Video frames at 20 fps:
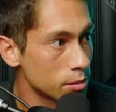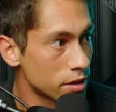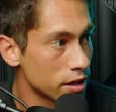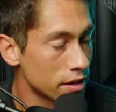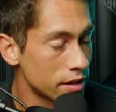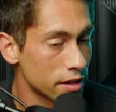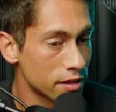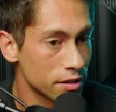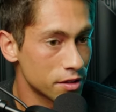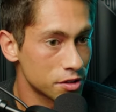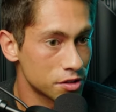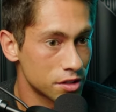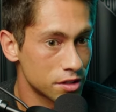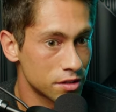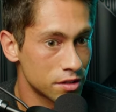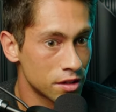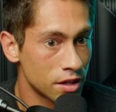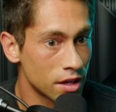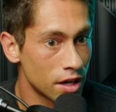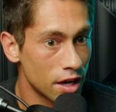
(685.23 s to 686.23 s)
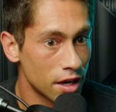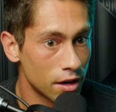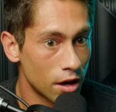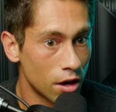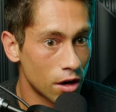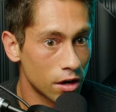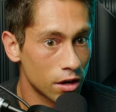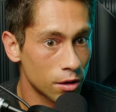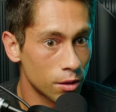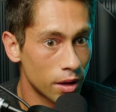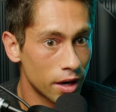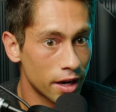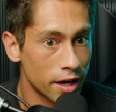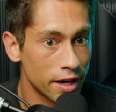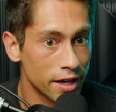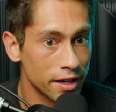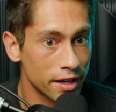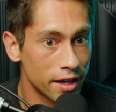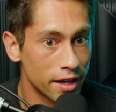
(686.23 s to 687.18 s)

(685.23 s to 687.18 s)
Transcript: but I think there's an ROI,